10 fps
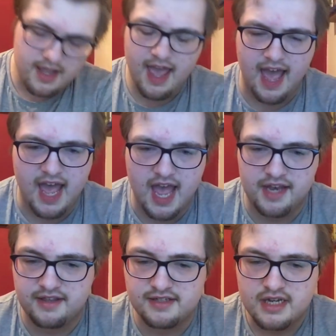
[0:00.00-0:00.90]
Uh,
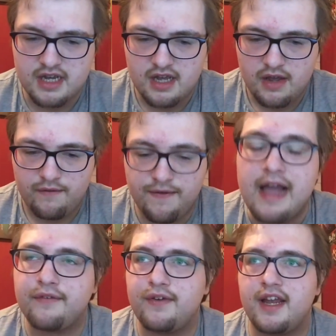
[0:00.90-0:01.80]
and
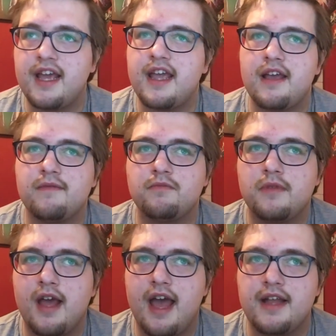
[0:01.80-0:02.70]
thankfully,
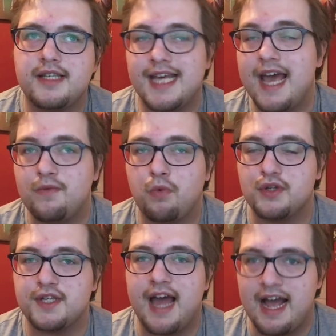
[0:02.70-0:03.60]
Ted
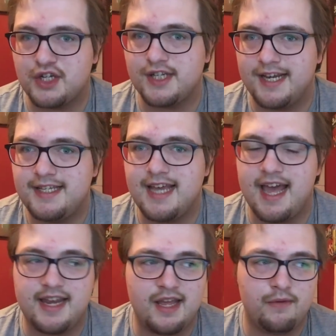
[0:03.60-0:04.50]
wasn't actually
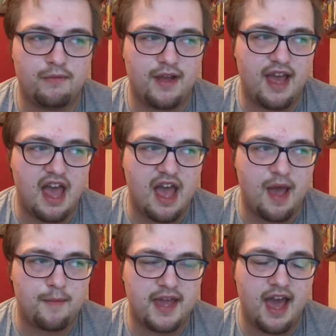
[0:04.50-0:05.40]
dead. He,
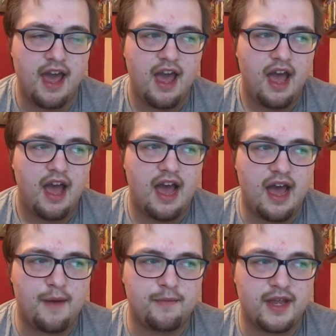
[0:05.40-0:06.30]
um, yeah,
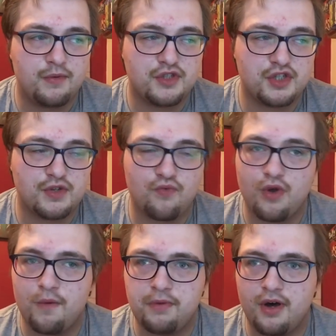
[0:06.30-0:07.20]
um, he was just a
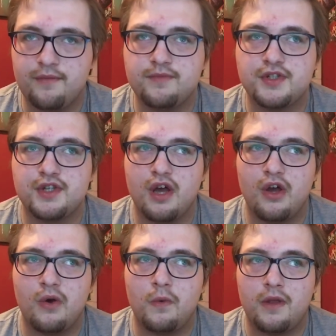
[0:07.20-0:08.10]
robot.
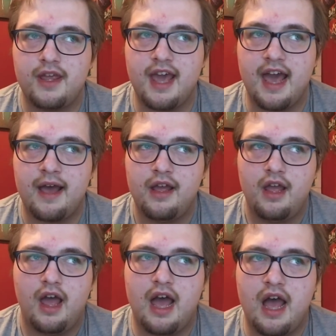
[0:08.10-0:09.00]
So, yeah,
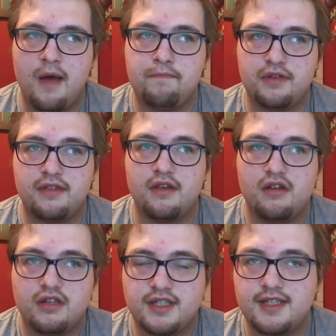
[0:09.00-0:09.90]
uh, but
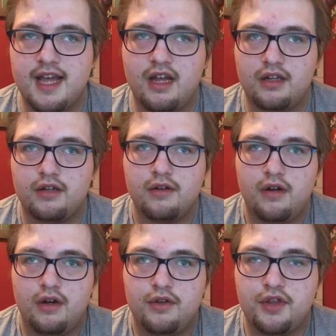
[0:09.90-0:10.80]
still,
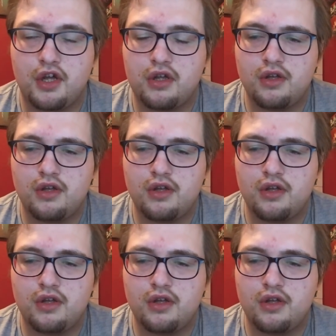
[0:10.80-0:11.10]
the